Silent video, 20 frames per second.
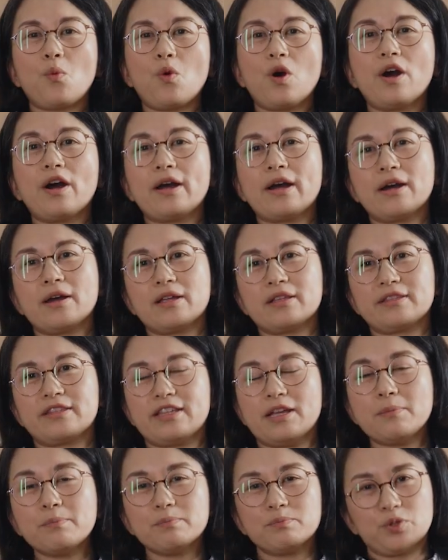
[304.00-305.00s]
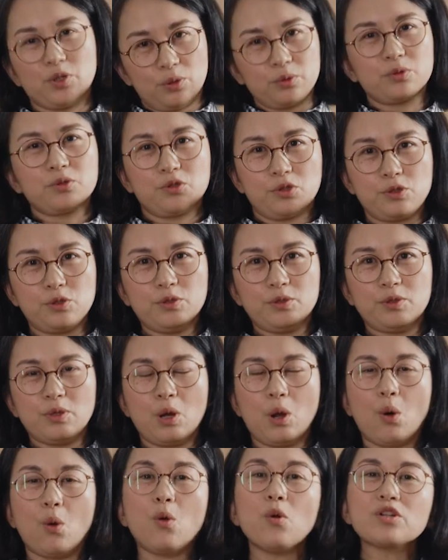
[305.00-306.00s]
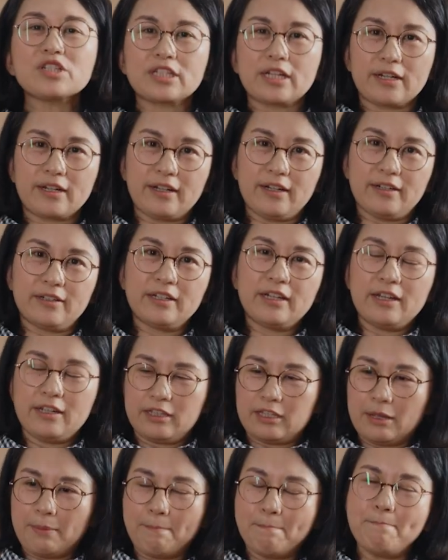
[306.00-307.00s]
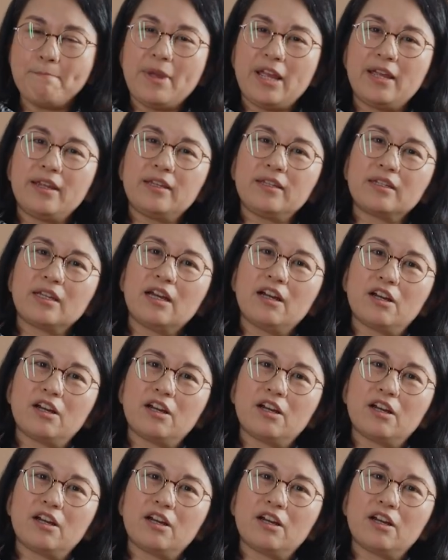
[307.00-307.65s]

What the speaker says: were then brought to Osaka, the main